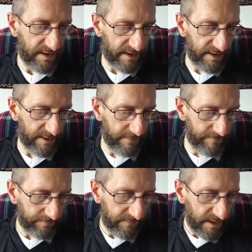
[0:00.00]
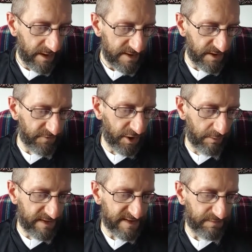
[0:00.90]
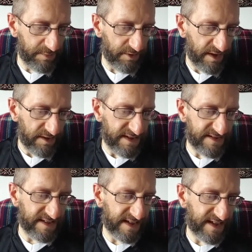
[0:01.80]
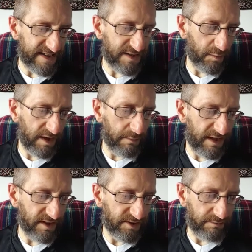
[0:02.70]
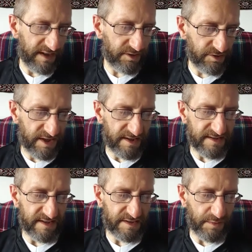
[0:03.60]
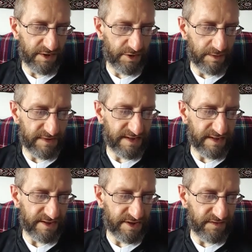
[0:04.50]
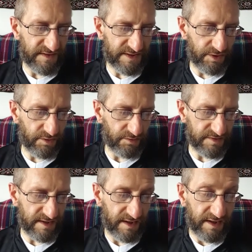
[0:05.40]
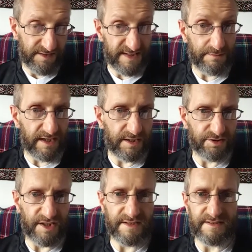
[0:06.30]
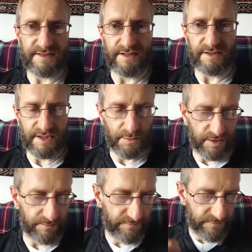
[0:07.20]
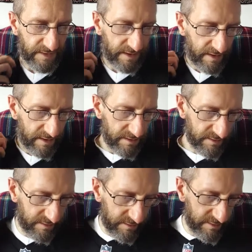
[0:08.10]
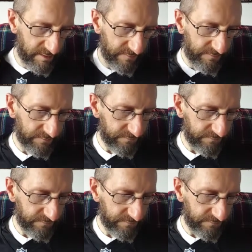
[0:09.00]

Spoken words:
So for comments I put, this indicates that while Michael Jackson, as we know him, didn't achieve his goals, this Michael Jackson certainly will. Highlight